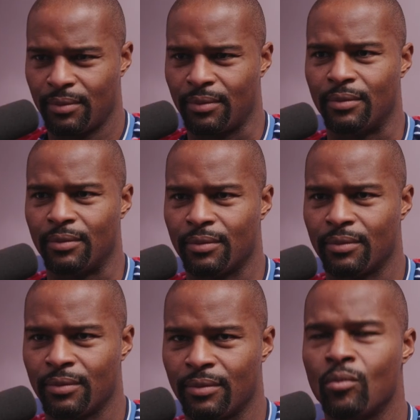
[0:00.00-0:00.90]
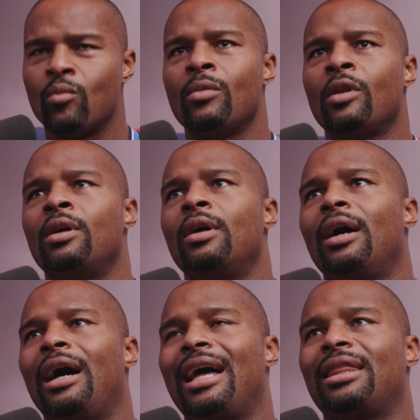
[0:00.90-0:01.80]
Mm.
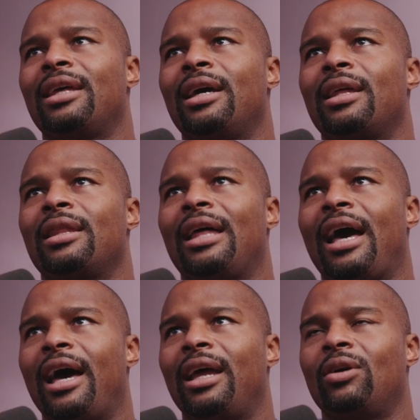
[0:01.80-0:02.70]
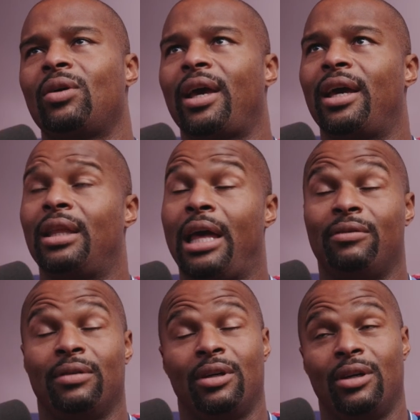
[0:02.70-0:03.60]
I think that, they
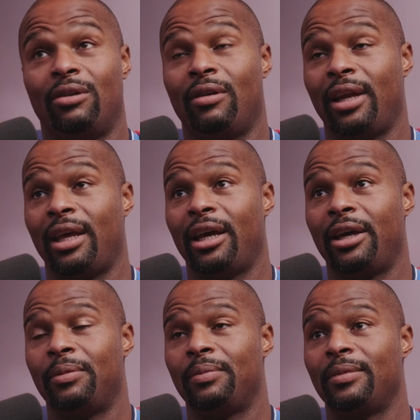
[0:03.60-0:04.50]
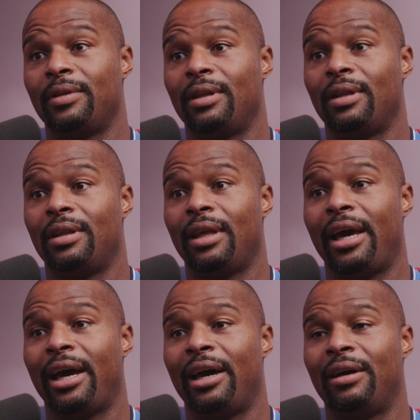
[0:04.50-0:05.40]
have a good running game. They
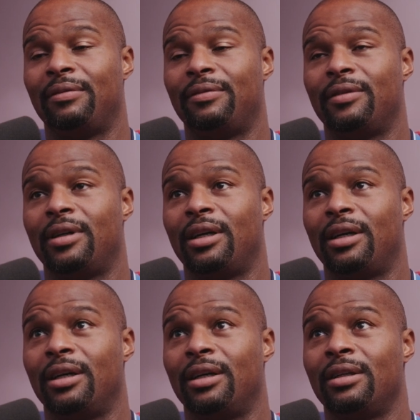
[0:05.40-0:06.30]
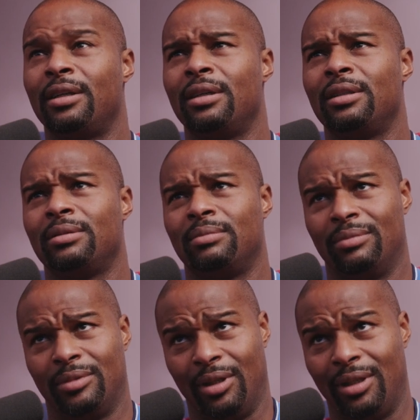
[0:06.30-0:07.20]
have
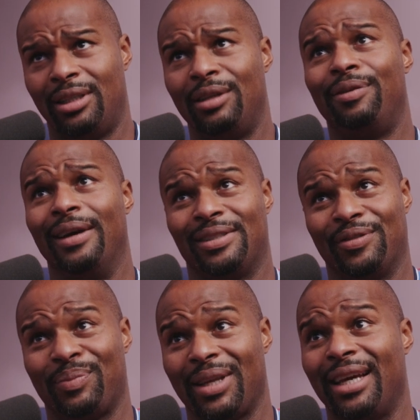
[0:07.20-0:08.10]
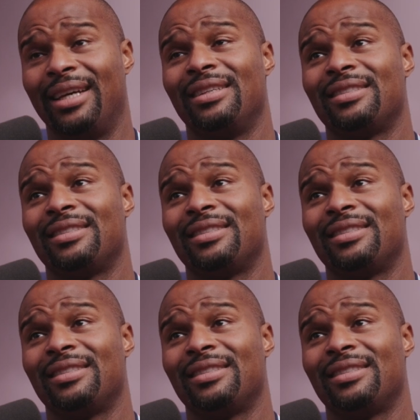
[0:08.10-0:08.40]
good defensive players.